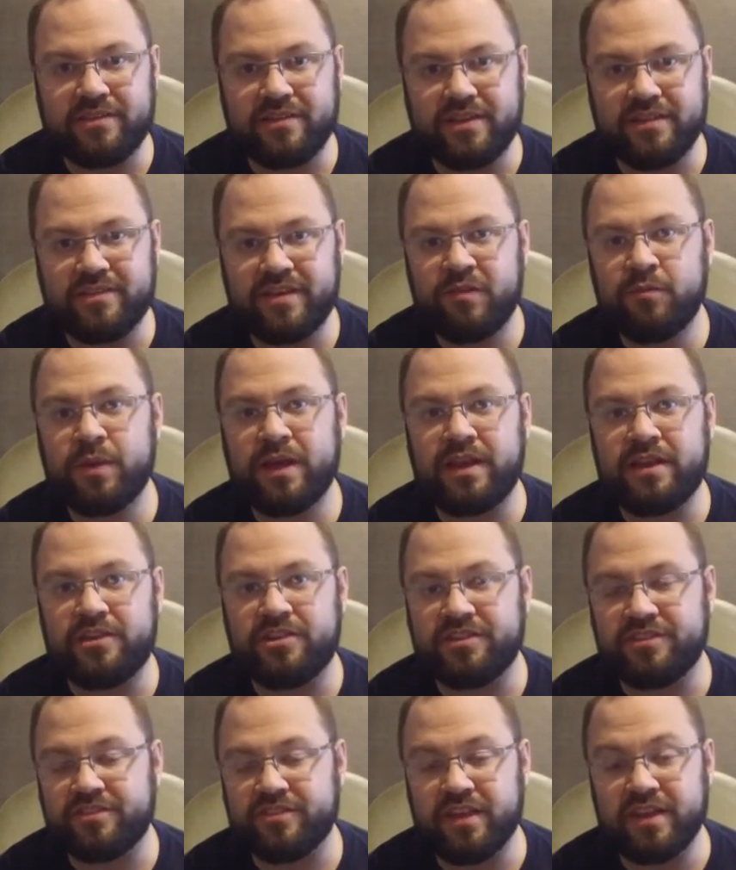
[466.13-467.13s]
is everybody
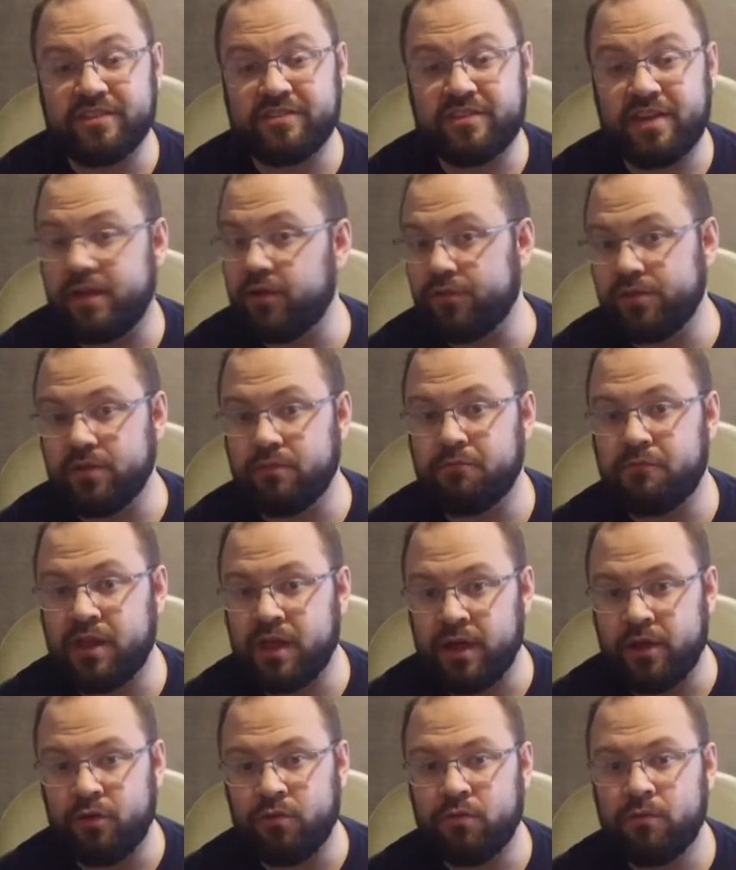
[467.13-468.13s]
just says, tell them
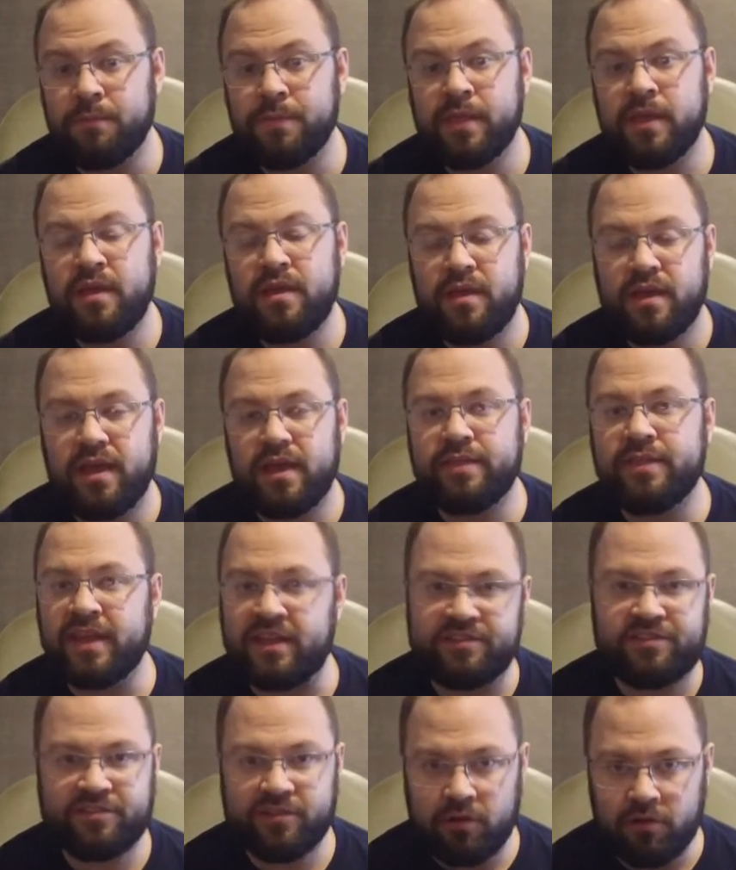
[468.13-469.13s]
no. And
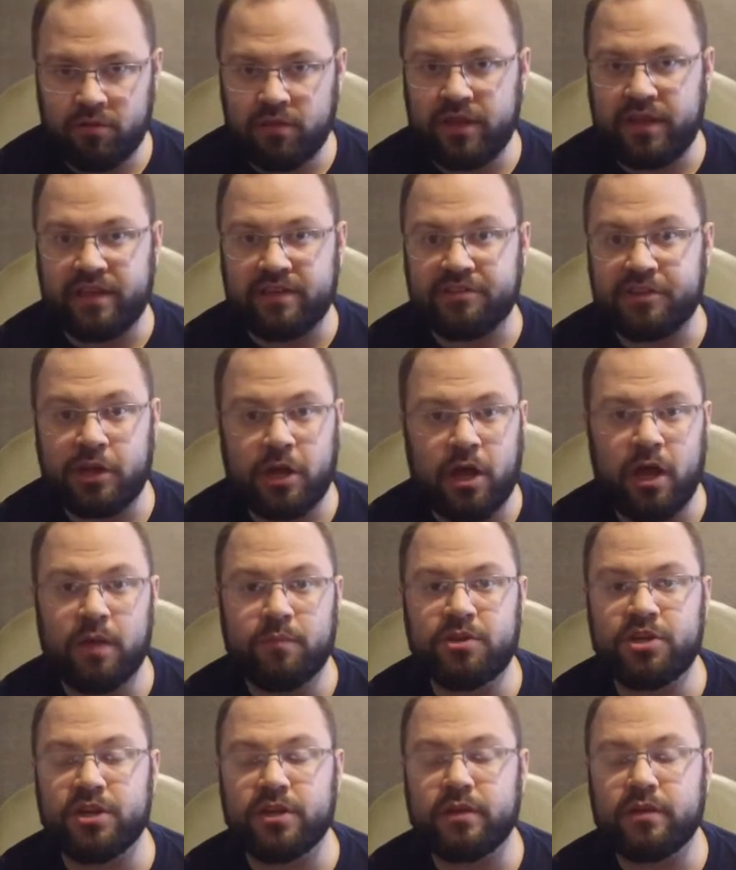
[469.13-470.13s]
that certainly is an
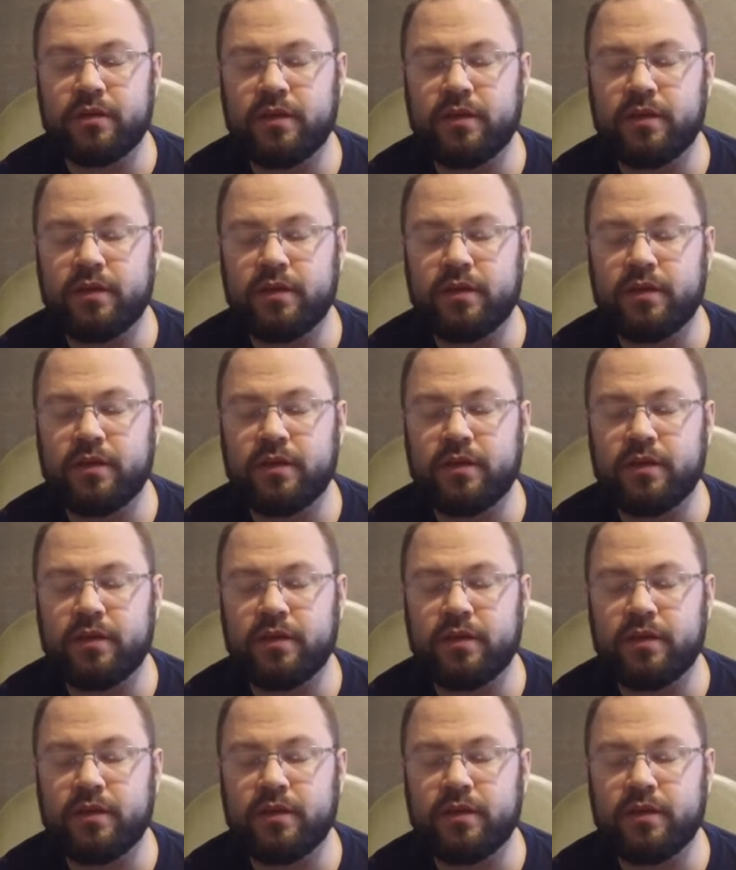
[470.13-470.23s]
option.